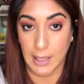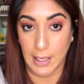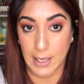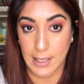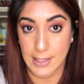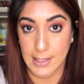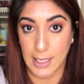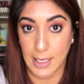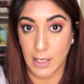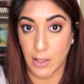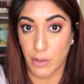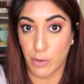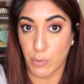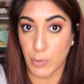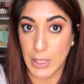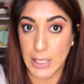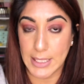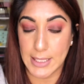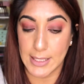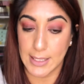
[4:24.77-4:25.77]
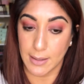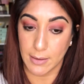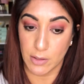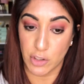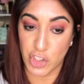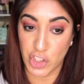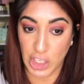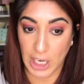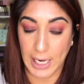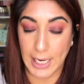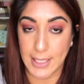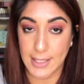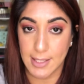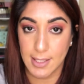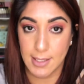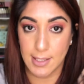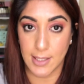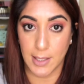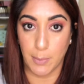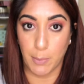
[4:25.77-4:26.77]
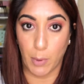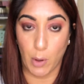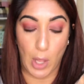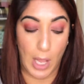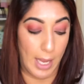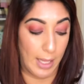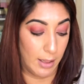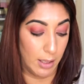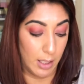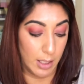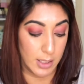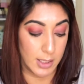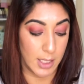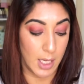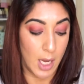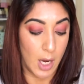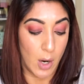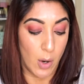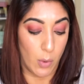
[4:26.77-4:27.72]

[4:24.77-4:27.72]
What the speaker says: Like I said, 3 shades, simple eye looks.